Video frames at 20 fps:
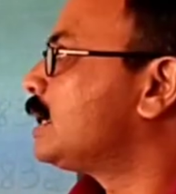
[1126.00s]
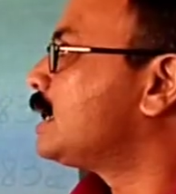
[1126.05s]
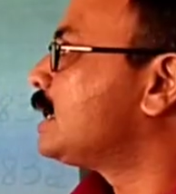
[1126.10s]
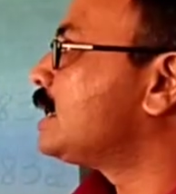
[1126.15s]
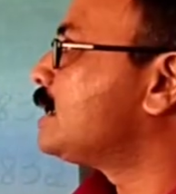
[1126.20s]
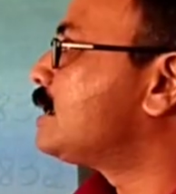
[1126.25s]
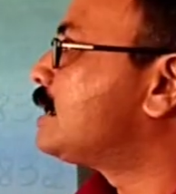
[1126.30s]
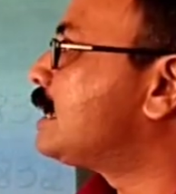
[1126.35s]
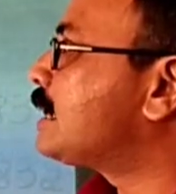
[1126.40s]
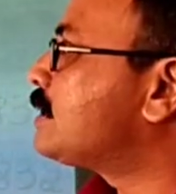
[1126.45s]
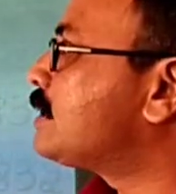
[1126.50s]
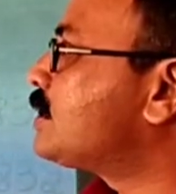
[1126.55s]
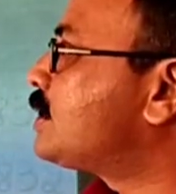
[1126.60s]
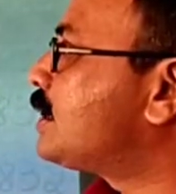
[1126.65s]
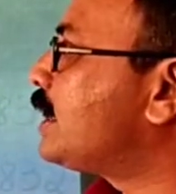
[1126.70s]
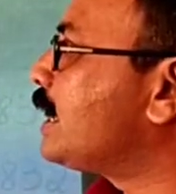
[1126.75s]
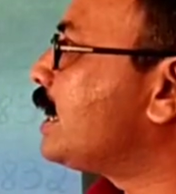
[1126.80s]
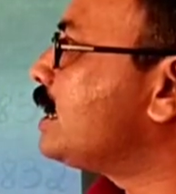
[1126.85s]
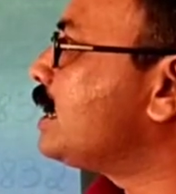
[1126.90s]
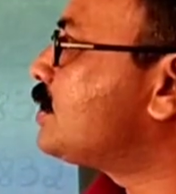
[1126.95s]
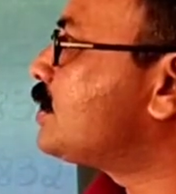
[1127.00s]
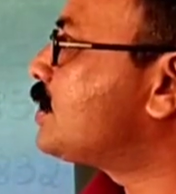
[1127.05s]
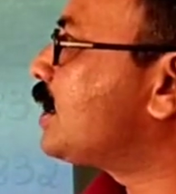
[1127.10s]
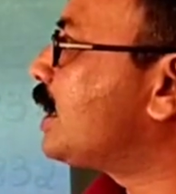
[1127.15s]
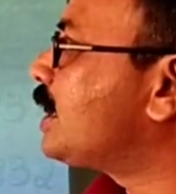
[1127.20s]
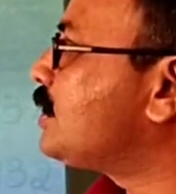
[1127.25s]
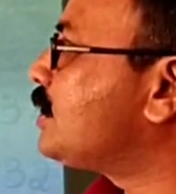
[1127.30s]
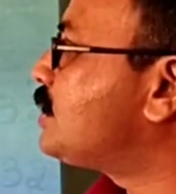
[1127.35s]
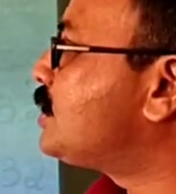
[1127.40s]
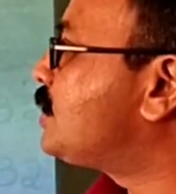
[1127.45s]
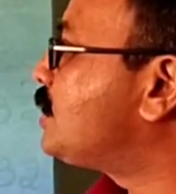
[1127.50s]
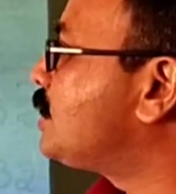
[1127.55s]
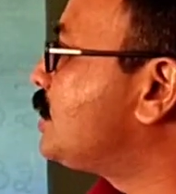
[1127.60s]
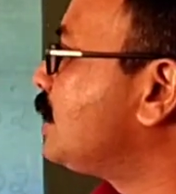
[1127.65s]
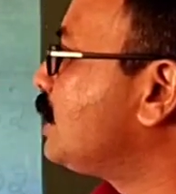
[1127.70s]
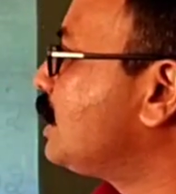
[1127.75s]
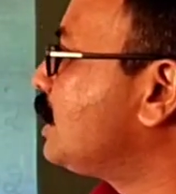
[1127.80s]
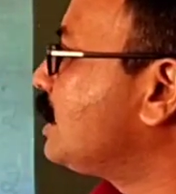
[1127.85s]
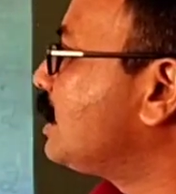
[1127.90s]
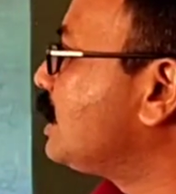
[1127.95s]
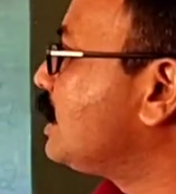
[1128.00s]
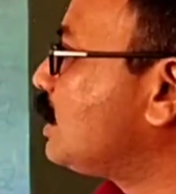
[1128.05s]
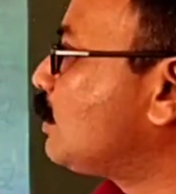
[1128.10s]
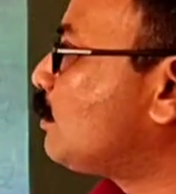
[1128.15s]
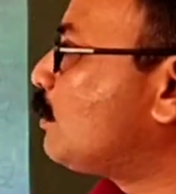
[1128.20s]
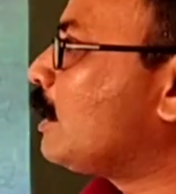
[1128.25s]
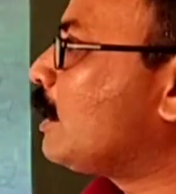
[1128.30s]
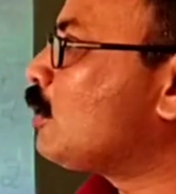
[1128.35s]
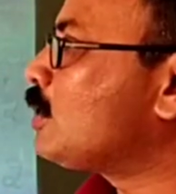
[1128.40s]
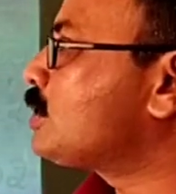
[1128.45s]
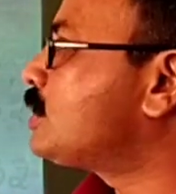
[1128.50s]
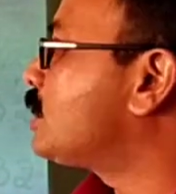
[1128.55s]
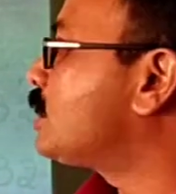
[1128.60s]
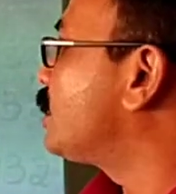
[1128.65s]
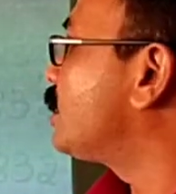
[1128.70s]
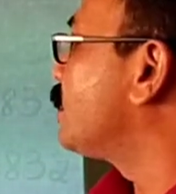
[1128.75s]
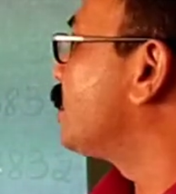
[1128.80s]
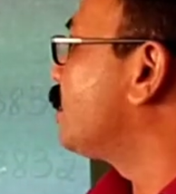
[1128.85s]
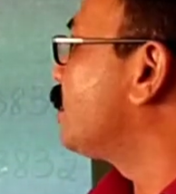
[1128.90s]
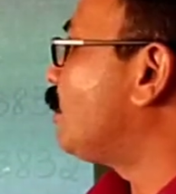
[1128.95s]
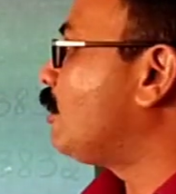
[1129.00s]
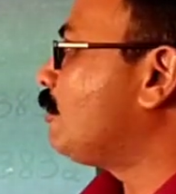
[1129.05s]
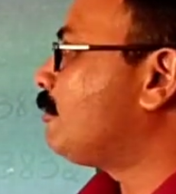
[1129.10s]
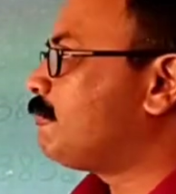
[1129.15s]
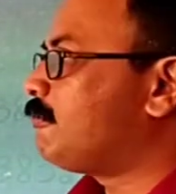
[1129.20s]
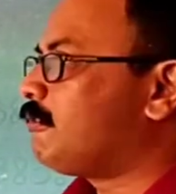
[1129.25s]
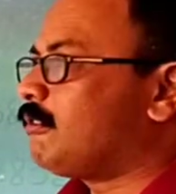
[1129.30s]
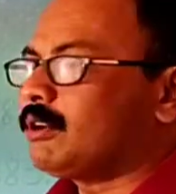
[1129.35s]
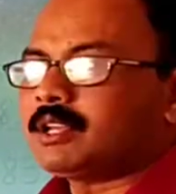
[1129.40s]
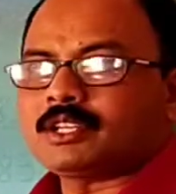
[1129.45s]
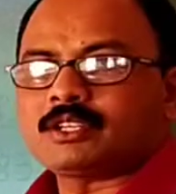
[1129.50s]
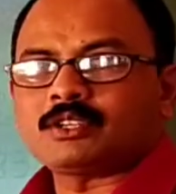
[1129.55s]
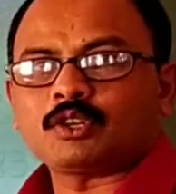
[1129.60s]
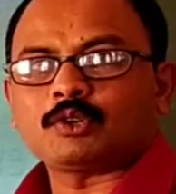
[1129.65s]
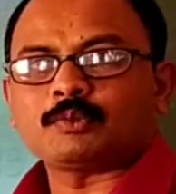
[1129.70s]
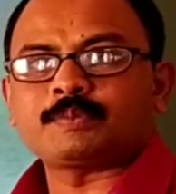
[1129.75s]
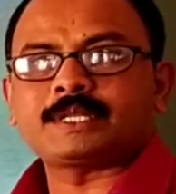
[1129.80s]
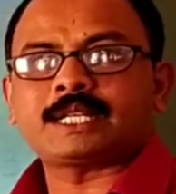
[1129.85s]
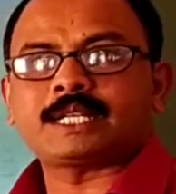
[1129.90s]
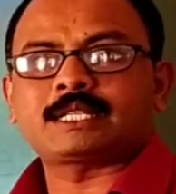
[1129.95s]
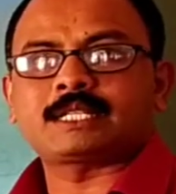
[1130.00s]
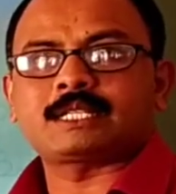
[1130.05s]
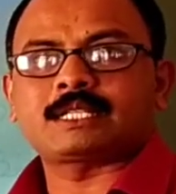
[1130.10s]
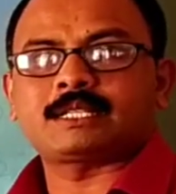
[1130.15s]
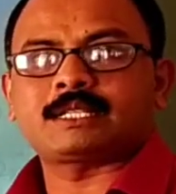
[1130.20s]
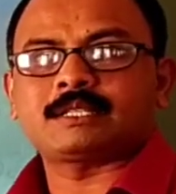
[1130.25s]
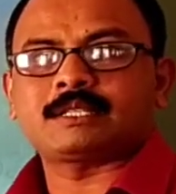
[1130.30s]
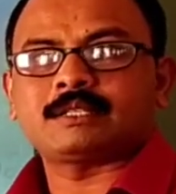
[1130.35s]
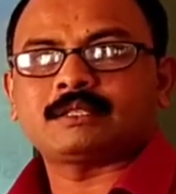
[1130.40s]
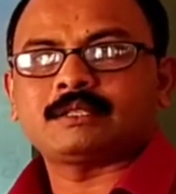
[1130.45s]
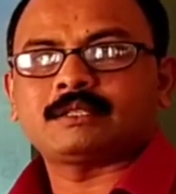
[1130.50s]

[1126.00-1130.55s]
Is there any change in the velocity of falling objects?